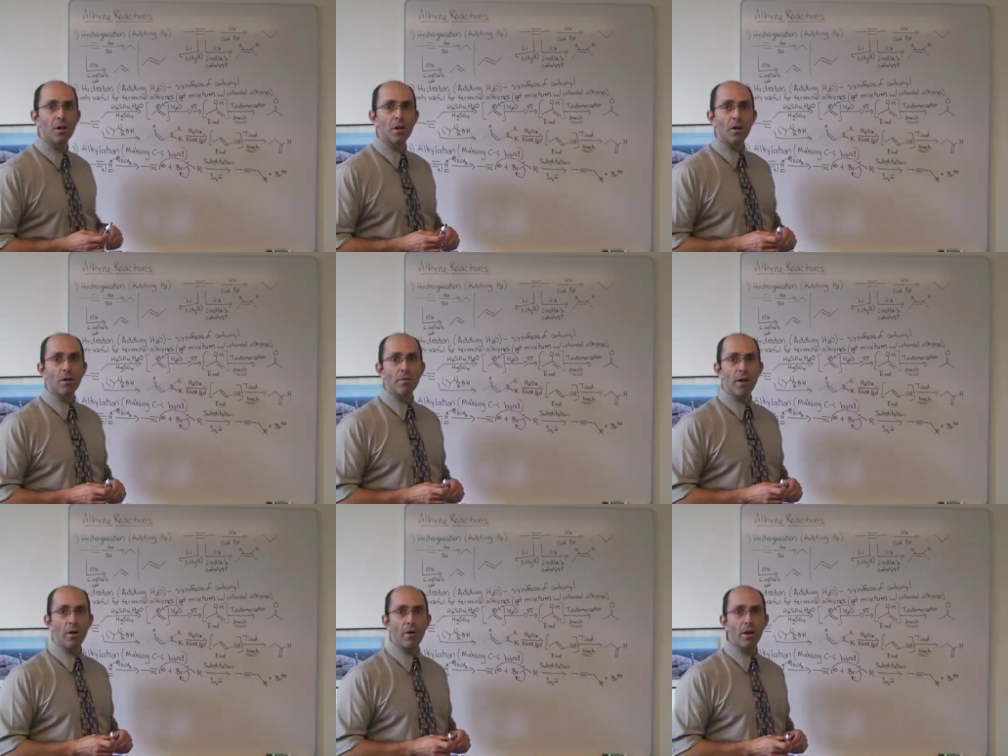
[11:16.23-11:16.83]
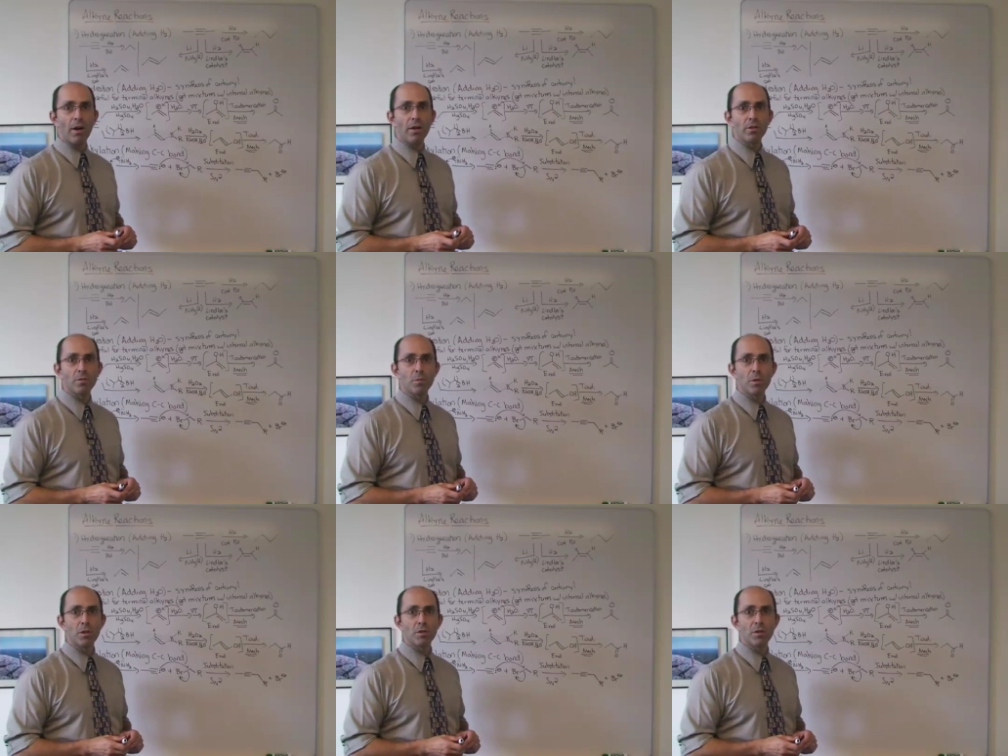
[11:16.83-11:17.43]
of alkynes
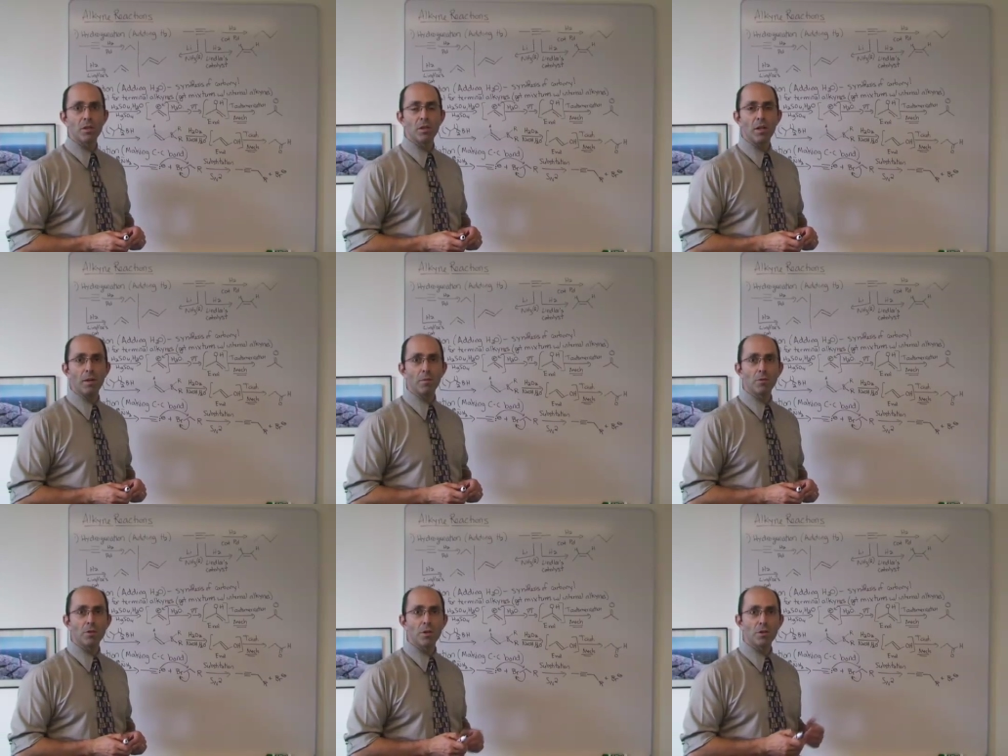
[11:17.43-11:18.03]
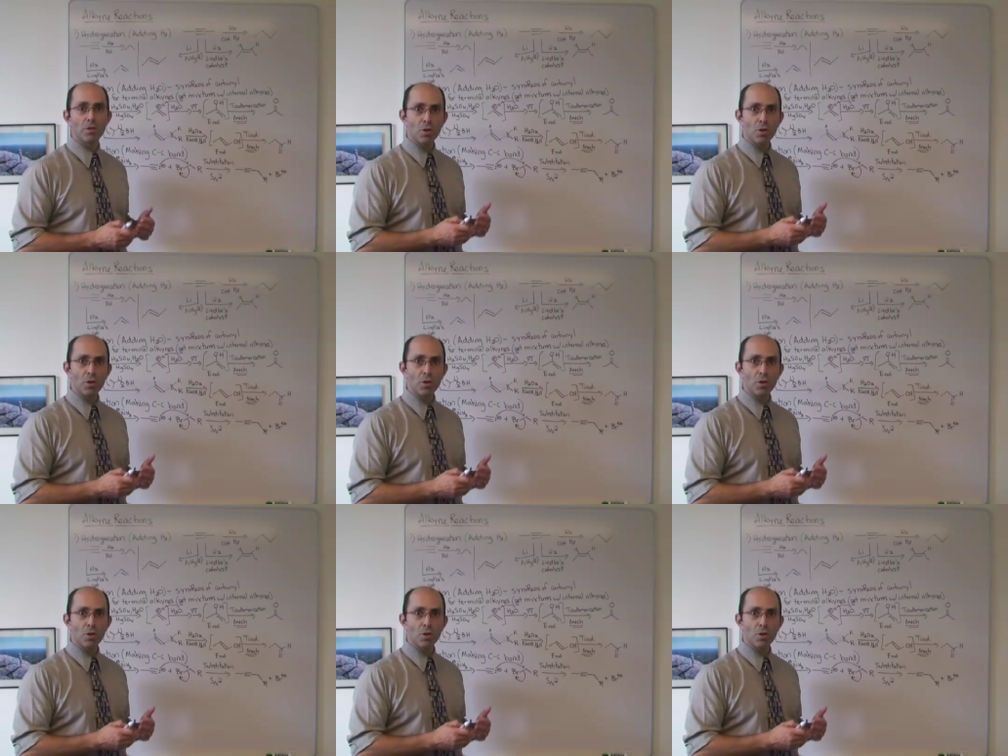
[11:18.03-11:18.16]
because it enables us